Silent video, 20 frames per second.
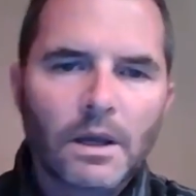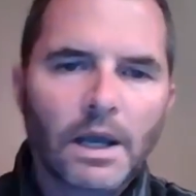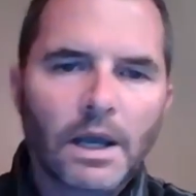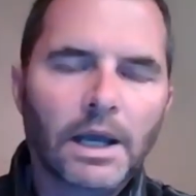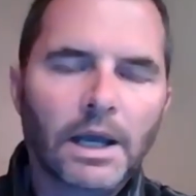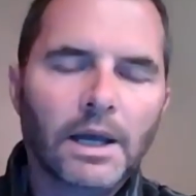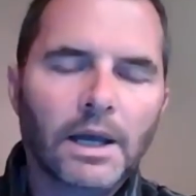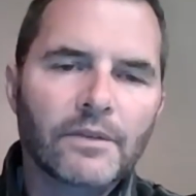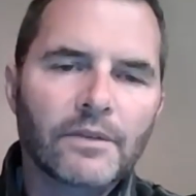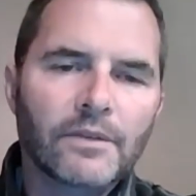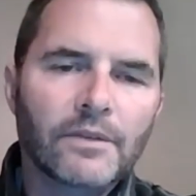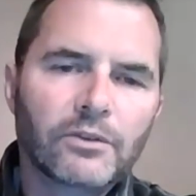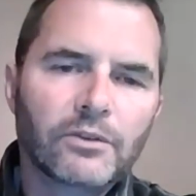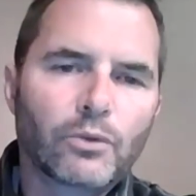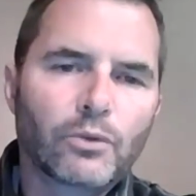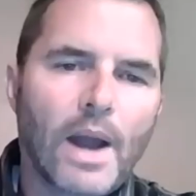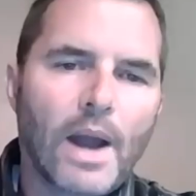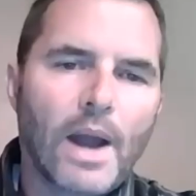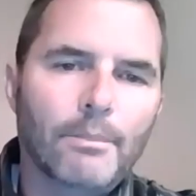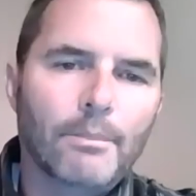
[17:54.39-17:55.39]
And this
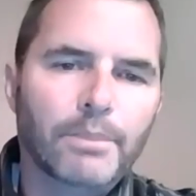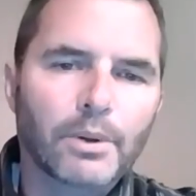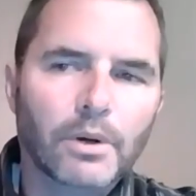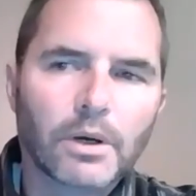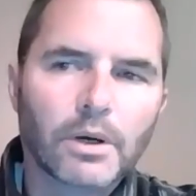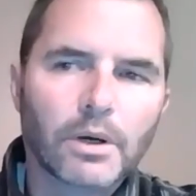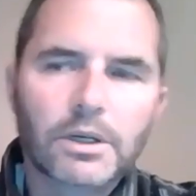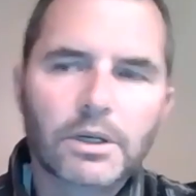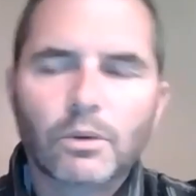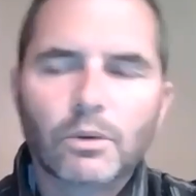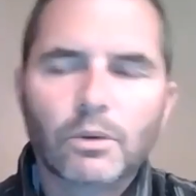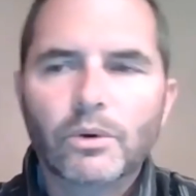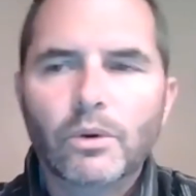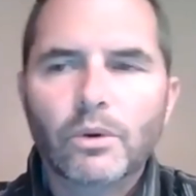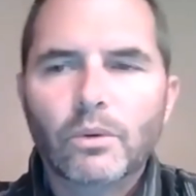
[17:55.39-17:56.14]
scrapbook,